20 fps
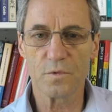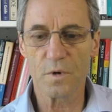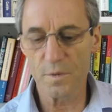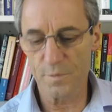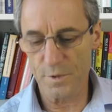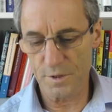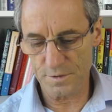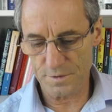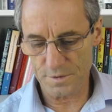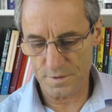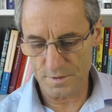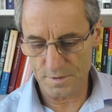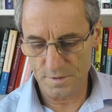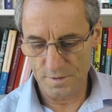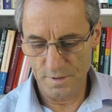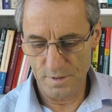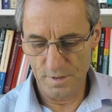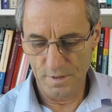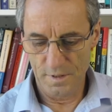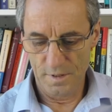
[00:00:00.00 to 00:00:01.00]
robots.
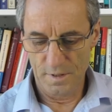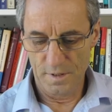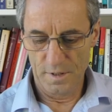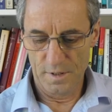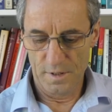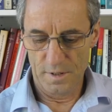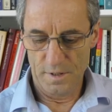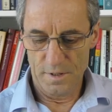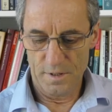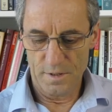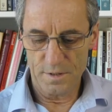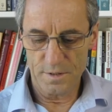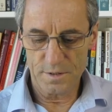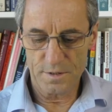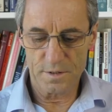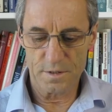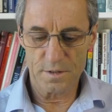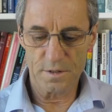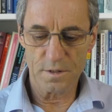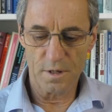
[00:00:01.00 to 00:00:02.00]
It's
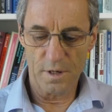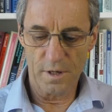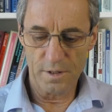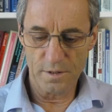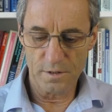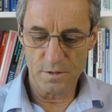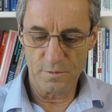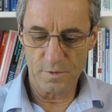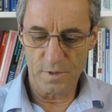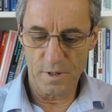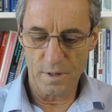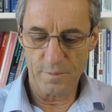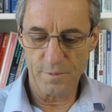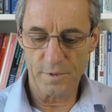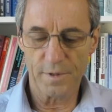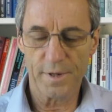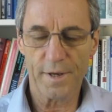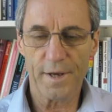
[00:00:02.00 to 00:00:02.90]
designed to enable